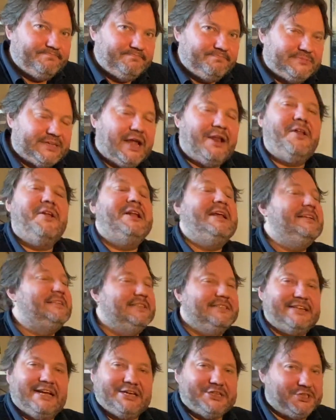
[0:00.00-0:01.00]
Yeah, no, it
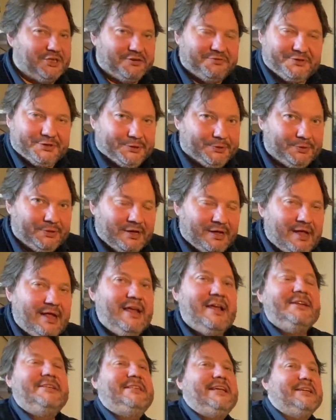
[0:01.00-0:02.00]
isn't déjà vu.
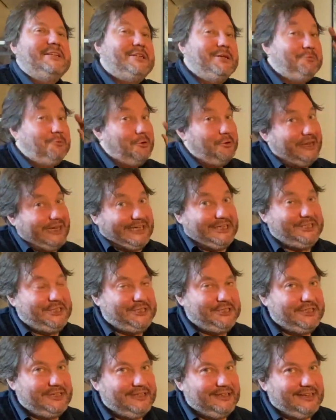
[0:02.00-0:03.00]
Tinto
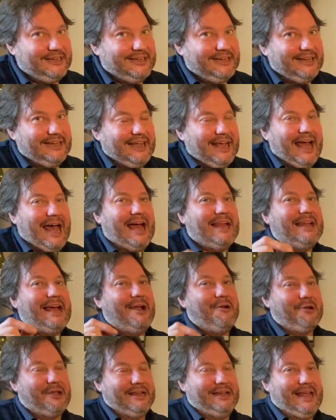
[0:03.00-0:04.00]
and
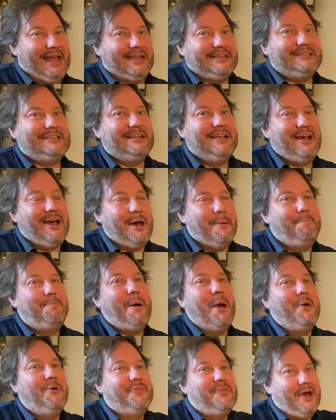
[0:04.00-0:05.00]
Aragonés are
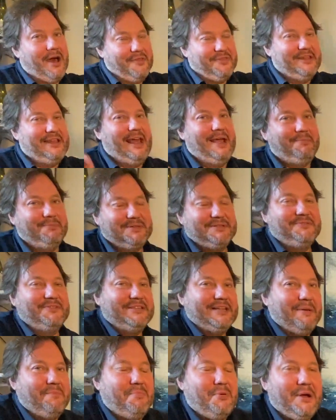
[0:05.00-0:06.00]
both other names for
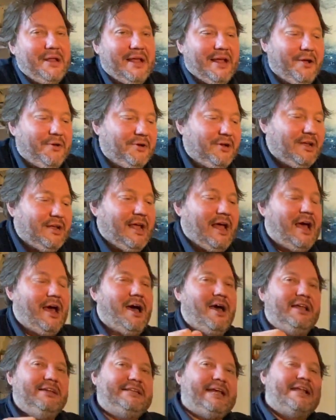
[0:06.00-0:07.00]
Tempranillo.
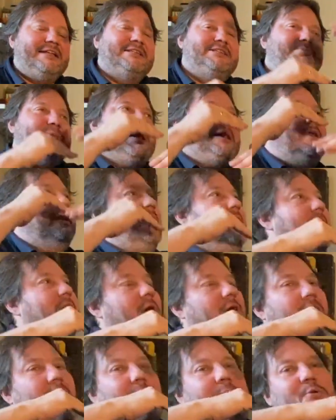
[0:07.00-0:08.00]
It tends to be
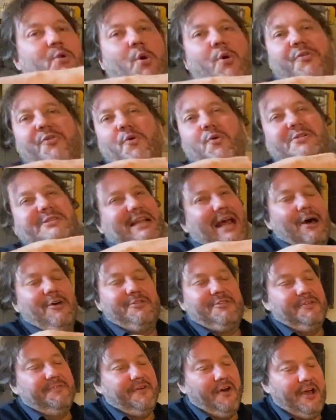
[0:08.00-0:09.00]
north or
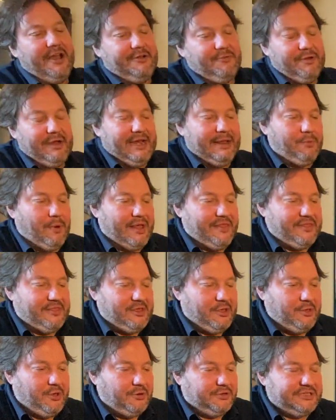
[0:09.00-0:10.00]
south divide, really, whether
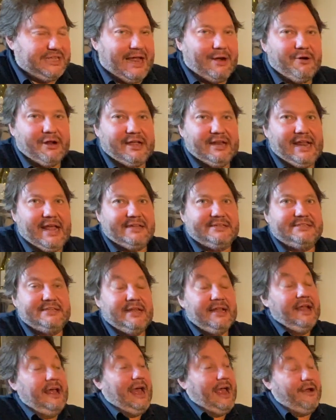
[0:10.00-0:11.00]
you use Aragonés.
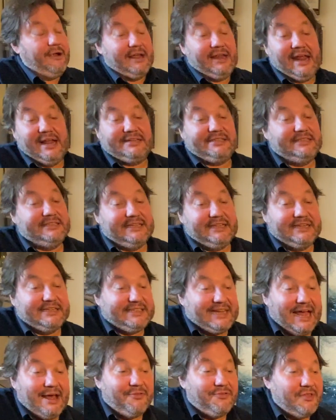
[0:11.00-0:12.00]
Aragonés is in the
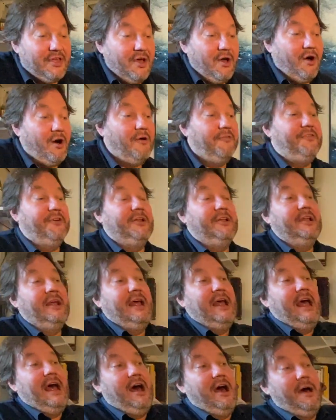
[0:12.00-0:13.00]
south often,
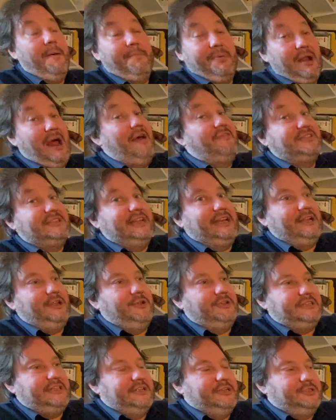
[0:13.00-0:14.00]
but I have seen it
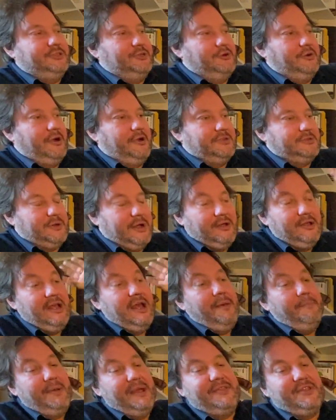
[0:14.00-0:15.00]
used in the Douro as well.
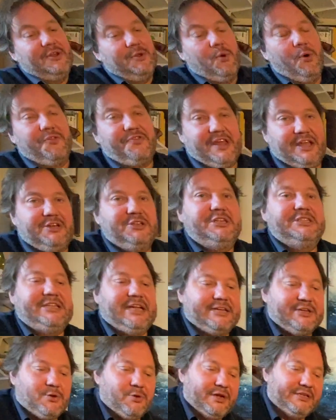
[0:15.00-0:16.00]
But in the north, they usually
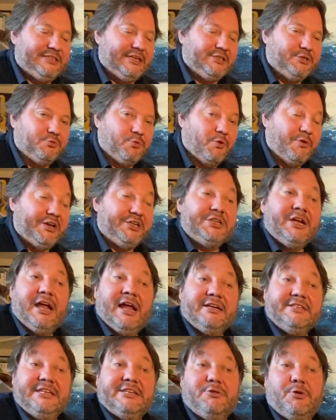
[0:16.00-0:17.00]
tend to call it Tinto Roriz.
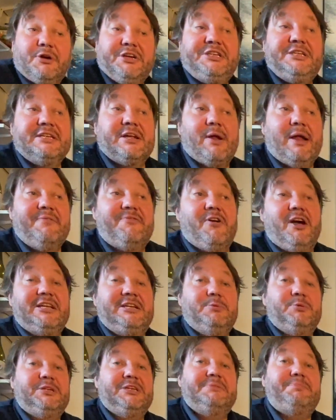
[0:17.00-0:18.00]
And Tinto Roriz is a great
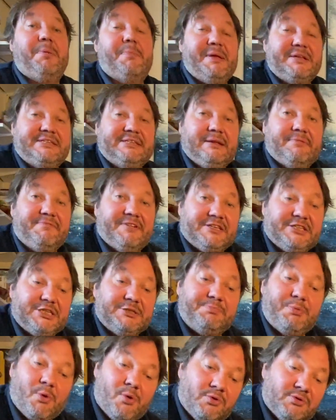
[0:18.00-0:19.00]
variety which is permitted in
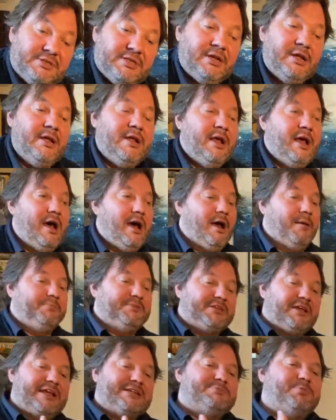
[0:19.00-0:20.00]
vintage port. So
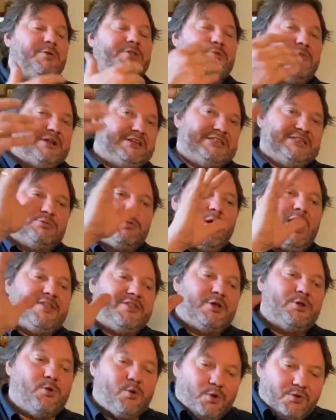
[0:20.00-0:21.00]
that's one of the reasons why in
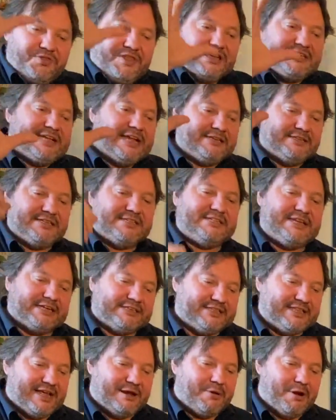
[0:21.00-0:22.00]
the north they tend to stick
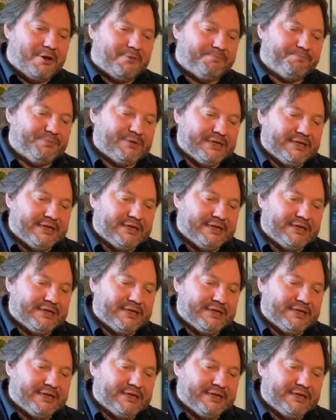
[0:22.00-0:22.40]
to their own.